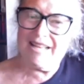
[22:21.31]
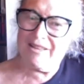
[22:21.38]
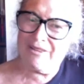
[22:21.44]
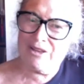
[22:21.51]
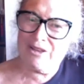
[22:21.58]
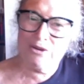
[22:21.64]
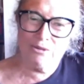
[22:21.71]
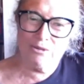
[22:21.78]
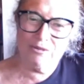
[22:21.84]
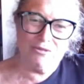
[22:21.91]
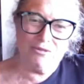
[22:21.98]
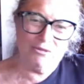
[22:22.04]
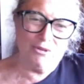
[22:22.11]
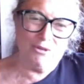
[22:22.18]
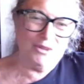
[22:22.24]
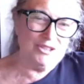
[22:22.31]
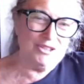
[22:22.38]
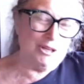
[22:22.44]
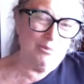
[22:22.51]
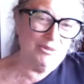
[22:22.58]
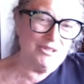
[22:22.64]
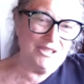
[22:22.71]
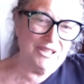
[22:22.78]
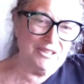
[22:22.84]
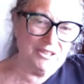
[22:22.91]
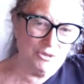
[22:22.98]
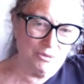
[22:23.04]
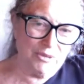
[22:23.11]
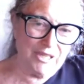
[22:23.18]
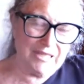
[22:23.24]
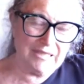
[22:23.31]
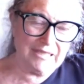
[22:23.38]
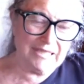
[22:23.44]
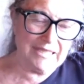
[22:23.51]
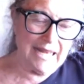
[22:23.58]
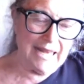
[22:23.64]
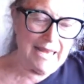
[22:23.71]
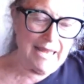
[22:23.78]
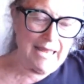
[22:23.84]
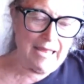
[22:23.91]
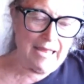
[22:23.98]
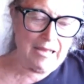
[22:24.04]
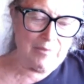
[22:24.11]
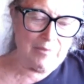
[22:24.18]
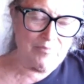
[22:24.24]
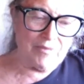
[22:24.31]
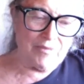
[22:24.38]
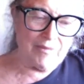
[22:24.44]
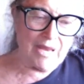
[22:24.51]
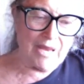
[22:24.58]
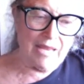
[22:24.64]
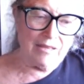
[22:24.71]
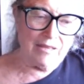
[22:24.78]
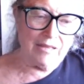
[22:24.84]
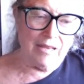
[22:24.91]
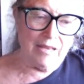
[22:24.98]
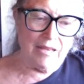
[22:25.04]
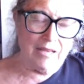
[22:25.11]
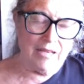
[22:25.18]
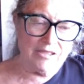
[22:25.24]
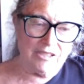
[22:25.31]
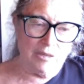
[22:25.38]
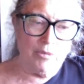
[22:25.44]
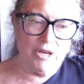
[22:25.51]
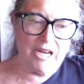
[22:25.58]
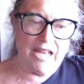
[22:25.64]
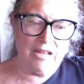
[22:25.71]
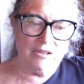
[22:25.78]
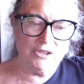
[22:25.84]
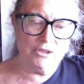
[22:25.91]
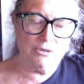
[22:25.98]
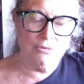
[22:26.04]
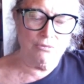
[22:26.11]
Then you look for all the doubles and the twins um, someone else who